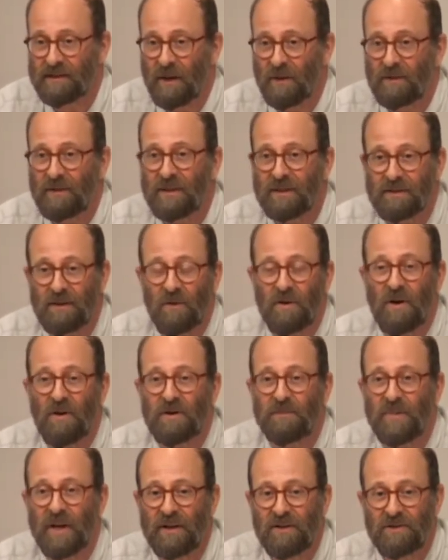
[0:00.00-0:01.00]
Don't
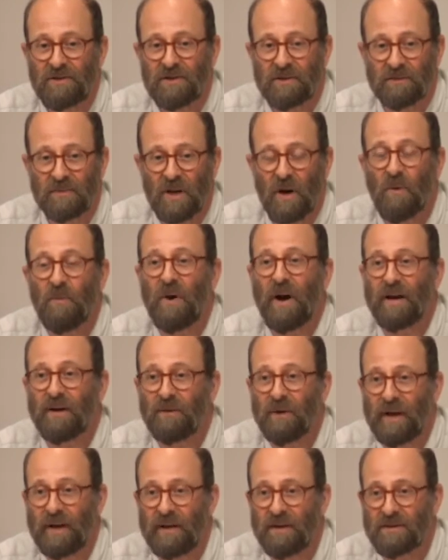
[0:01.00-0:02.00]
go to Belgium. Go buy
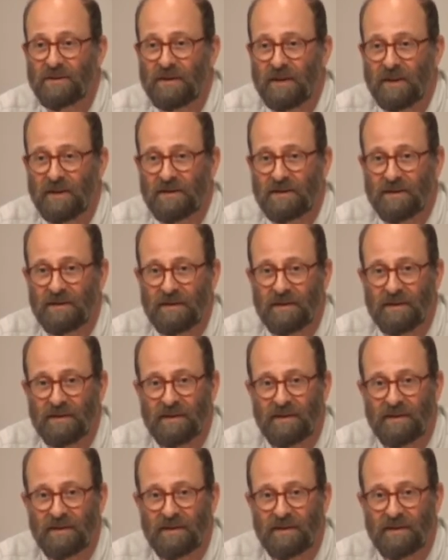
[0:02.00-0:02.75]
a radio station.